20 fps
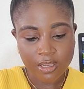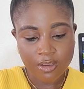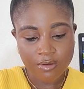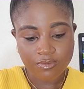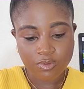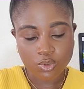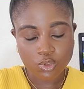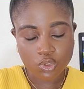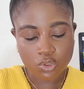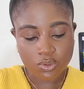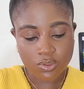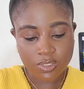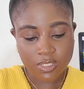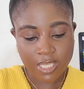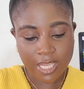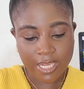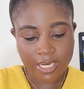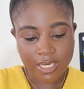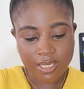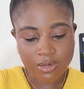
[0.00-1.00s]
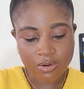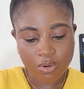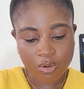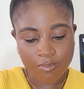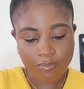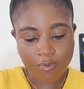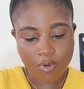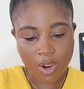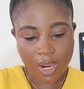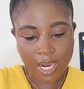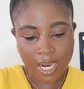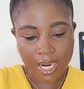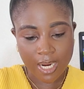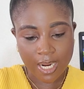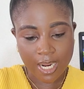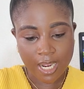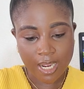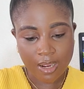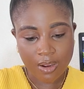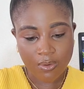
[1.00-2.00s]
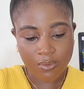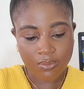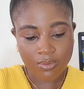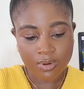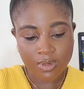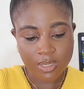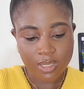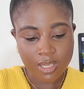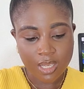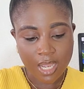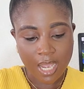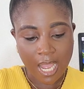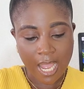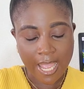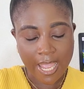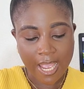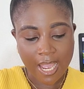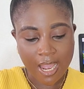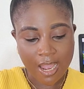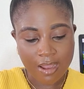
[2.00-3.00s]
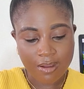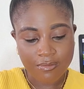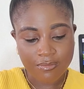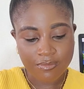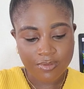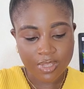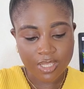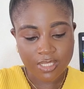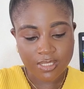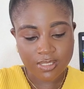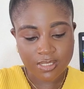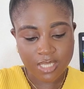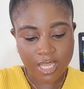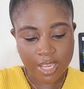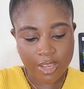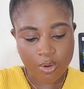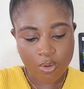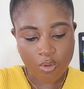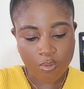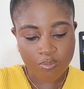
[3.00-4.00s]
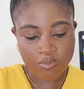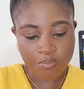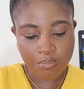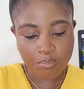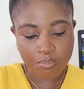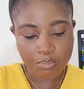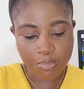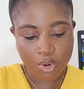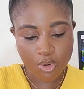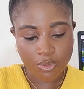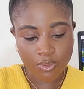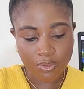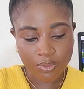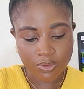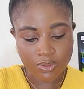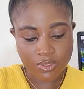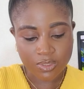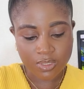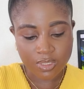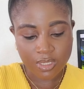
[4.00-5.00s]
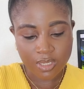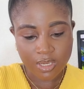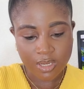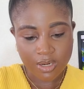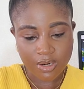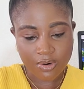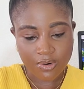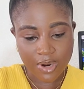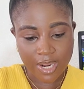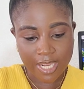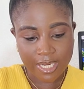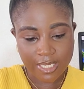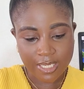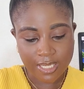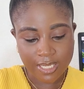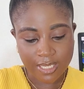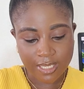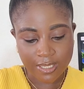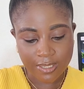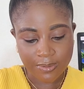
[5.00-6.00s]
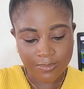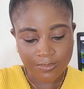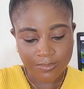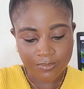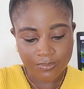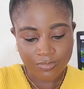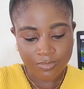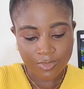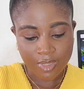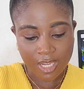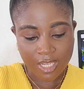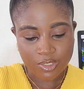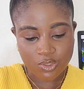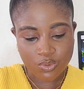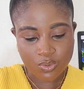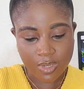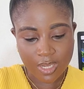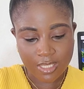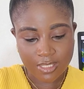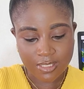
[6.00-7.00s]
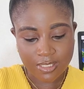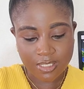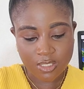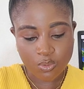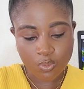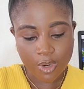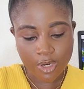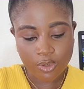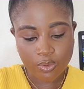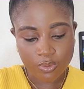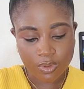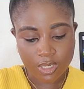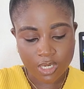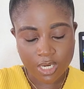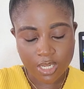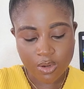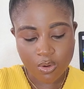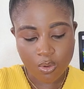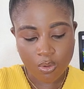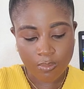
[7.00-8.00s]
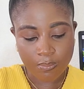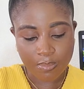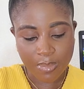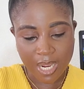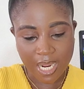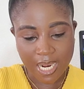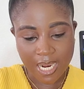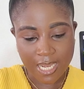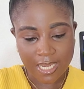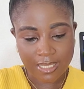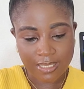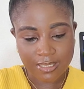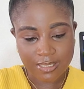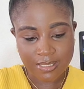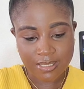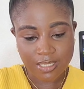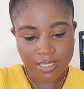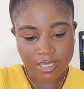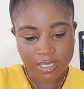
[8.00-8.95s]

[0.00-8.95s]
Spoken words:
For just signing up for an account, I have a sign up bonus right here. As you can see, when you click on balance,